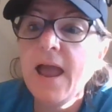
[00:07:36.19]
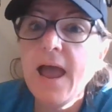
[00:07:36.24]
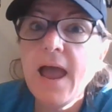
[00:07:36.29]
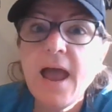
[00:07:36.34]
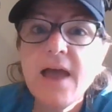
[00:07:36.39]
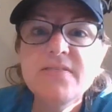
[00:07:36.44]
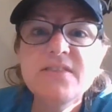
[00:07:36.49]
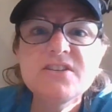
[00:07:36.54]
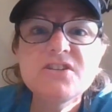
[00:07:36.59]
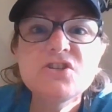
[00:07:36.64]

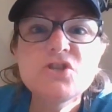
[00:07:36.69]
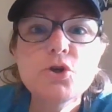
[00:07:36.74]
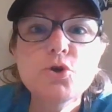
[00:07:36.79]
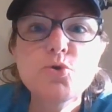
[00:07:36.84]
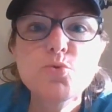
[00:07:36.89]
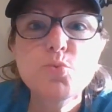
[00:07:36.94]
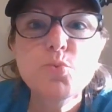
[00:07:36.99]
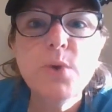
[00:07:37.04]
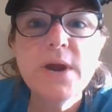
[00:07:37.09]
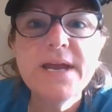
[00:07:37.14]
And this is a
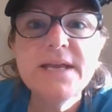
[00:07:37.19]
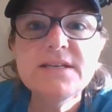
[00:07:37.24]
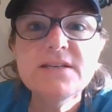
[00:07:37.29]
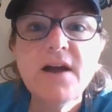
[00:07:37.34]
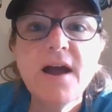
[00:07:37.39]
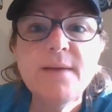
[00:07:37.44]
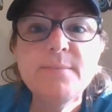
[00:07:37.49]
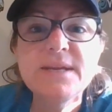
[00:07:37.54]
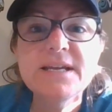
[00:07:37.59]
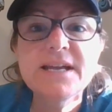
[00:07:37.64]
great
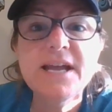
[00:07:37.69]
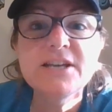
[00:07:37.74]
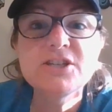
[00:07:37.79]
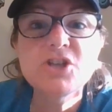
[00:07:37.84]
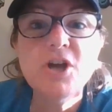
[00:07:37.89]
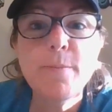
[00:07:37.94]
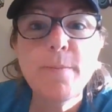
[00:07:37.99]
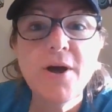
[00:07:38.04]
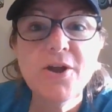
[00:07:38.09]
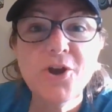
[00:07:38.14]
time to catch
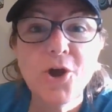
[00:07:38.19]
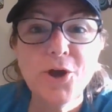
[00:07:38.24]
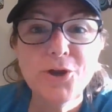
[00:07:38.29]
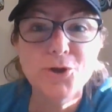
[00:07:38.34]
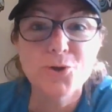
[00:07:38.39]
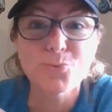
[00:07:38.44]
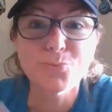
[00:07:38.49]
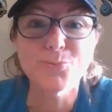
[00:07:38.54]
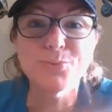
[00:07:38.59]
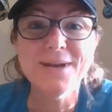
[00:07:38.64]
up on all
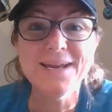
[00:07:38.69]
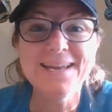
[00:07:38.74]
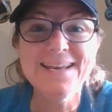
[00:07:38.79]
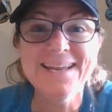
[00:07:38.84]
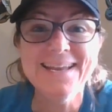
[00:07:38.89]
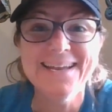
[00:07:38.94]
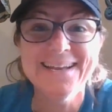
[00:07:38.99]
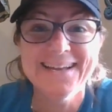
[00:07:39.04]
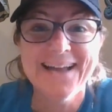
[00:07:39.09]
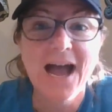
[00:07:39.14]
your
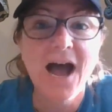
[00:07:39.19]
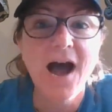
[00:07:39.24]
reading.